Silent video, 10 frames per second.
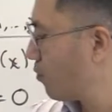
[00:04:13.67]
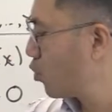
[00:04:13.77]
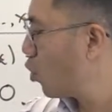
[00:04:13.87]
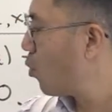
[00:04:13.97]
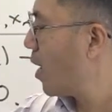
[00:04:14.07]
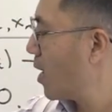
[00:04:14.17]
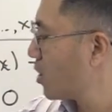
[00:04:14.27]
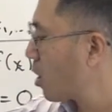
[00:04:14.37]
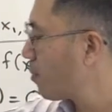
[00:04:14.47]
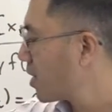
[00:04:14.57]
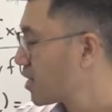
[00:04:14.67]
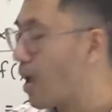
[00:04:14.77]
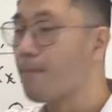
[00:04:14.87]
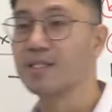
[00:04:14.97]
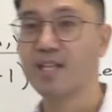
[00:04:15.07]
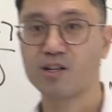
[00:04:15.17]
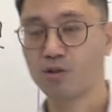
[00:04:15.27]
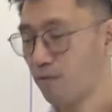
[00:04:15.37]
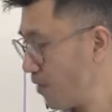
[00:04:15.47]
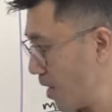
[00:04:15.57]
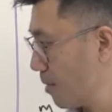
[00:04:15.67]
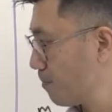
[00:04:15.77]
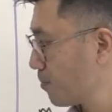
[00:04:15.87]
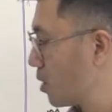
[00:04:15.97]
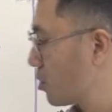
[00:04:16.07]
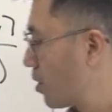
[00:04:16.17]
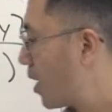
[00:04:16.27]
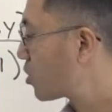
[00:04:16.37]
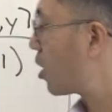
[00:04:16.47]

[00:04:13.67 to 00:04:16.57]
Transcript: of u is going to be the same as that on v. So that's